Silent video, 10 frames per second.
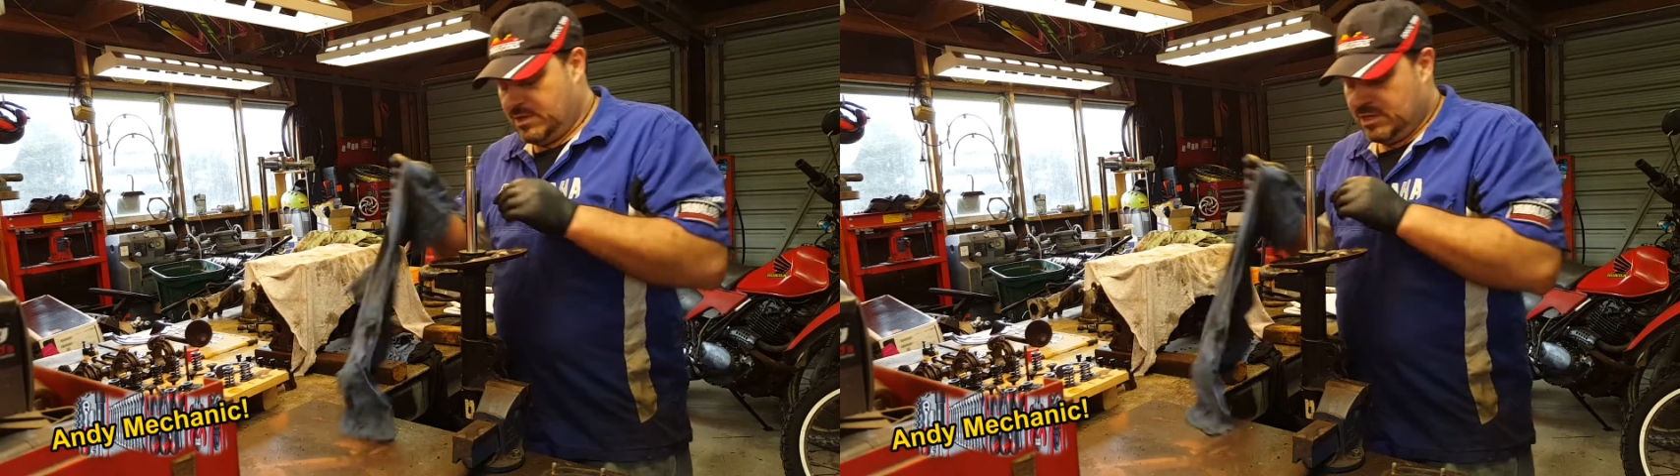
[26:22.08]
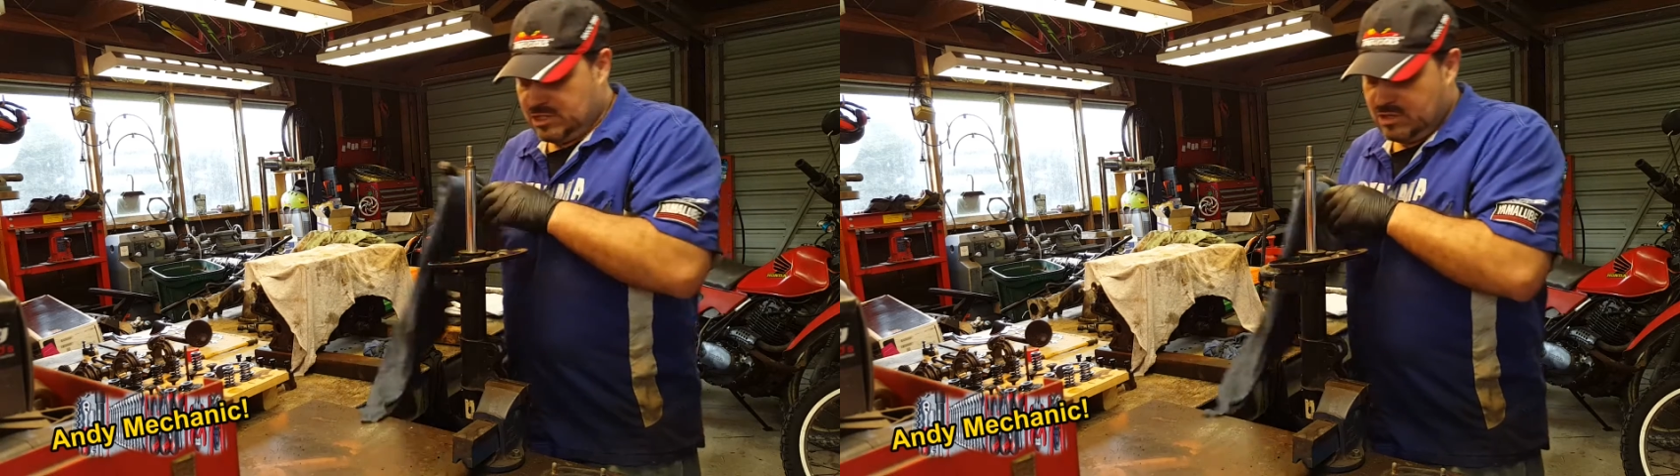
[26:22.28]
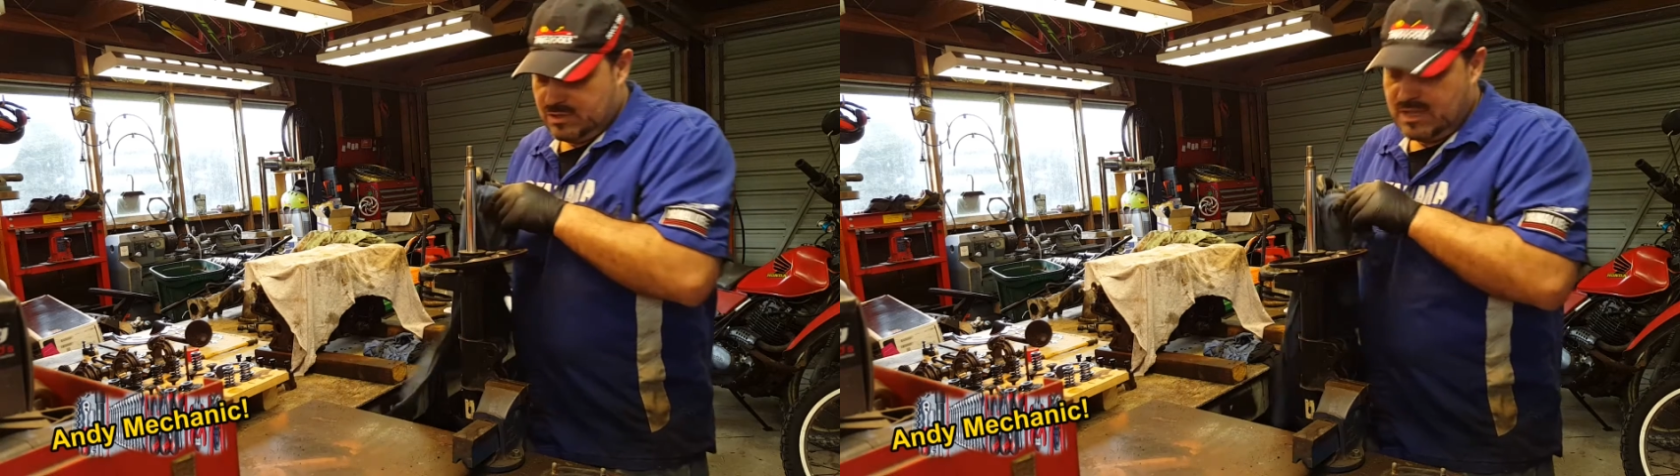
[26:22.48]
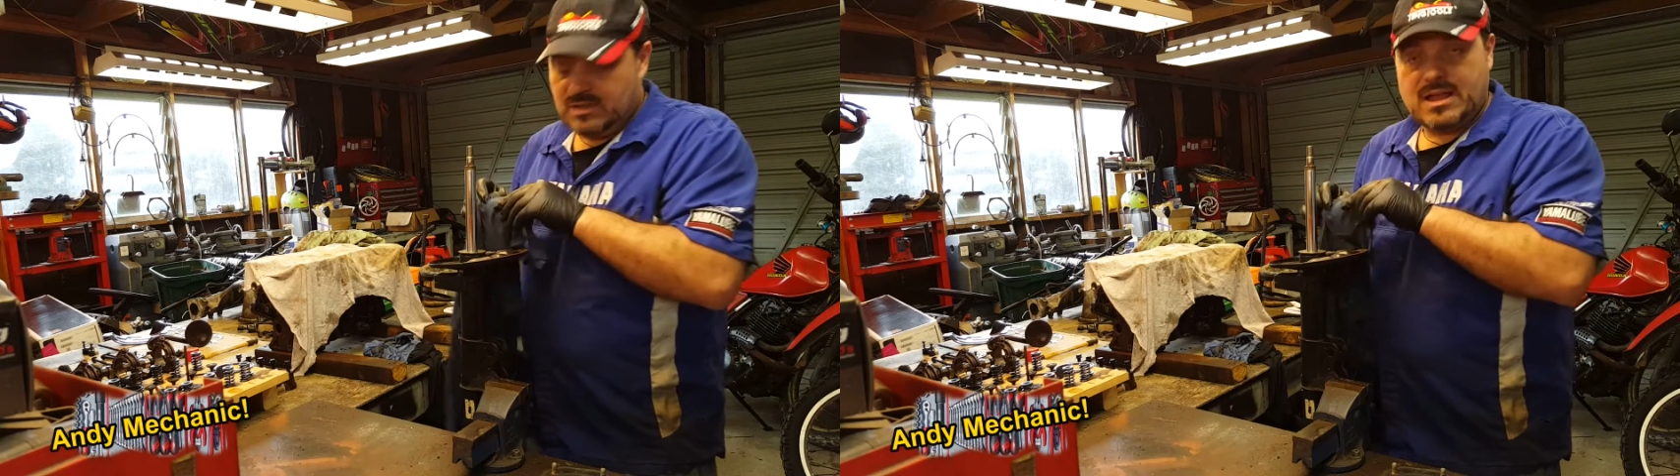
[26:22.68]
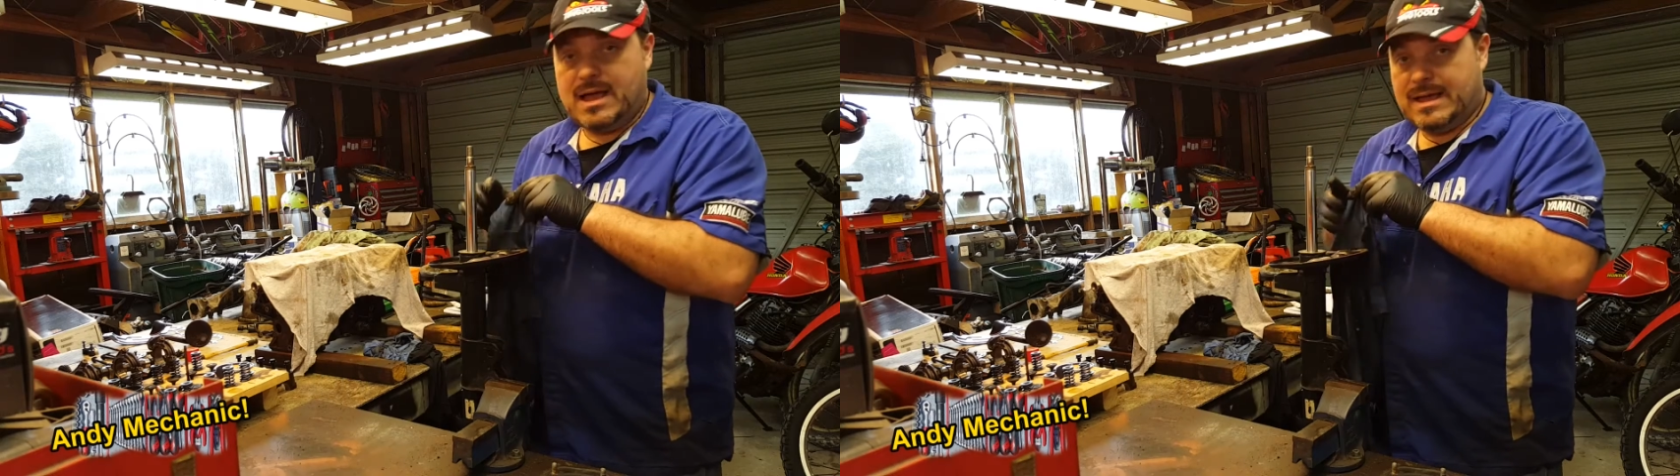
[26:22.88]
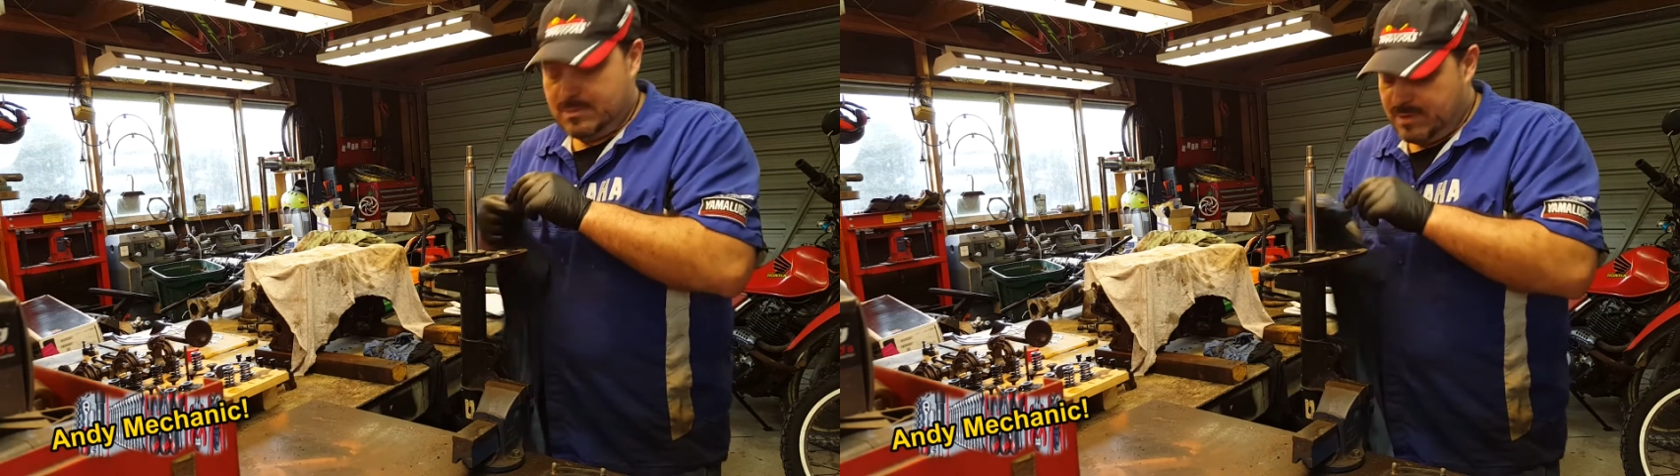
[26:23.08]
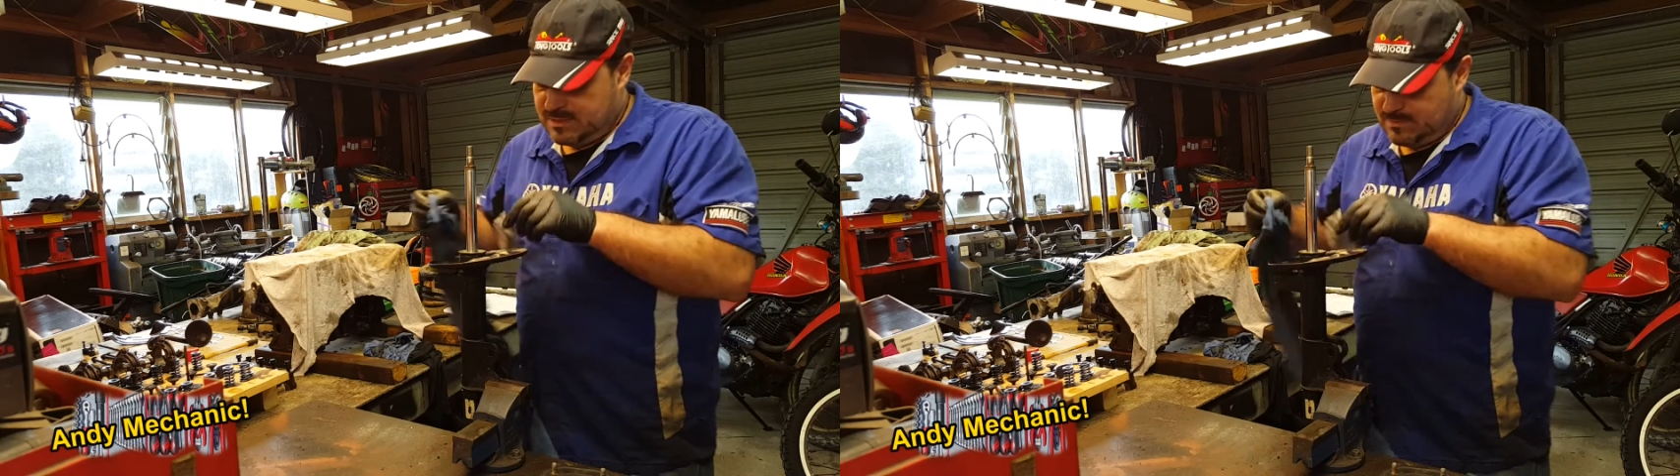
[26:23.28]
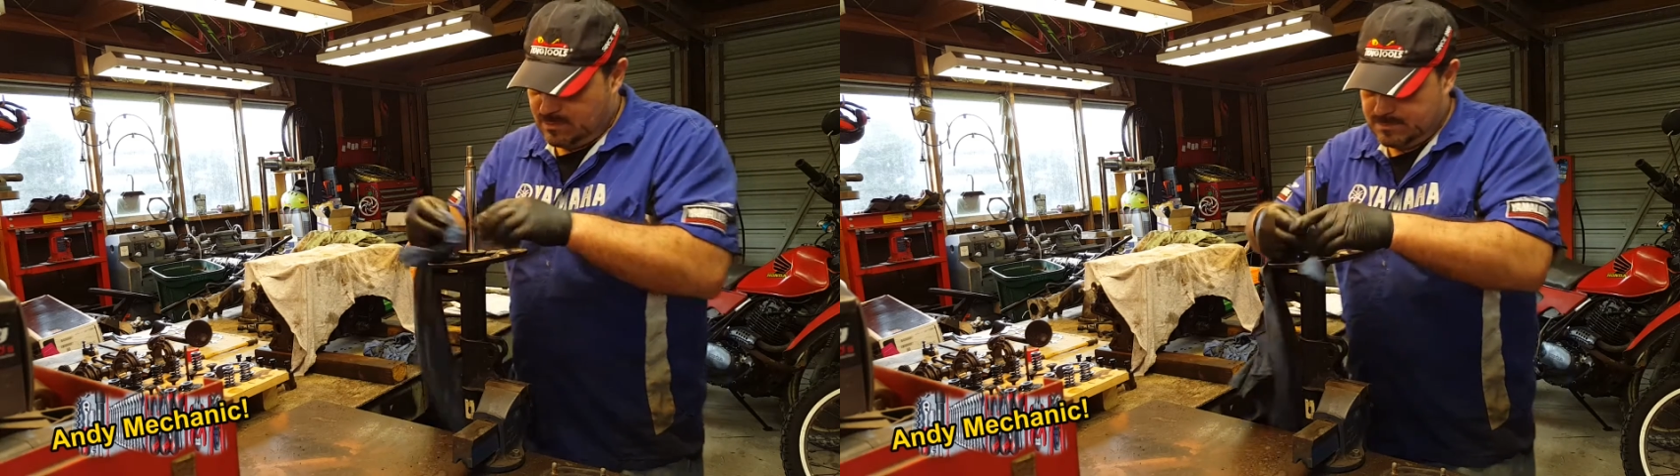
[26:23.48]
but you sure as hell can't get any
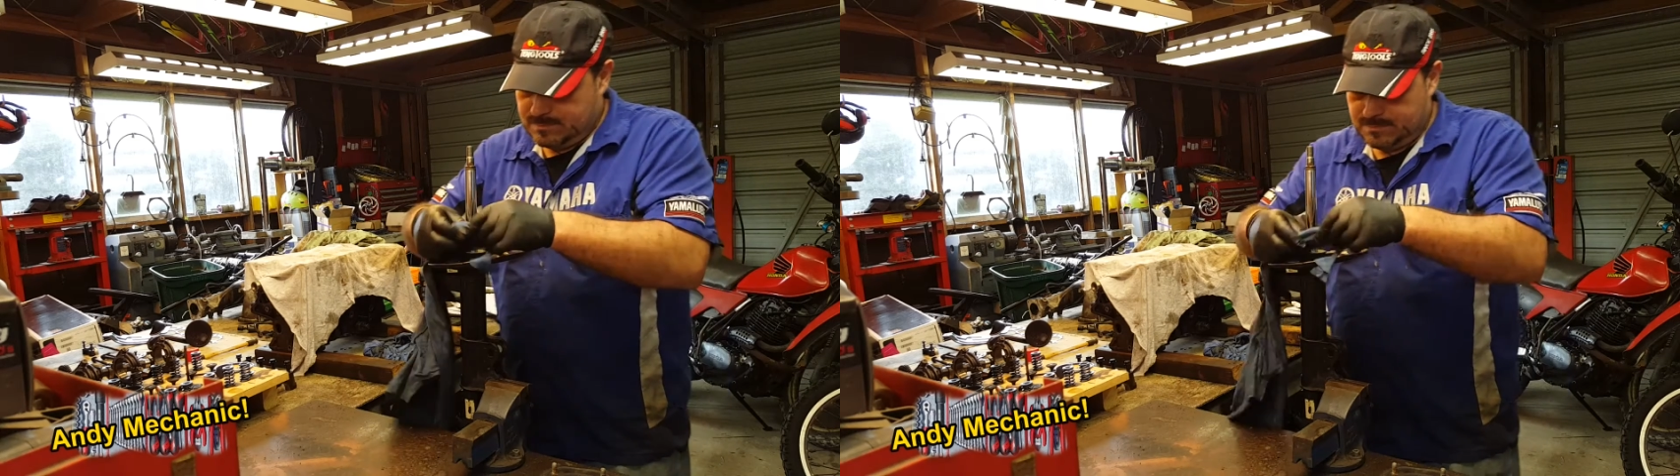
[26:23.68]
bits for them.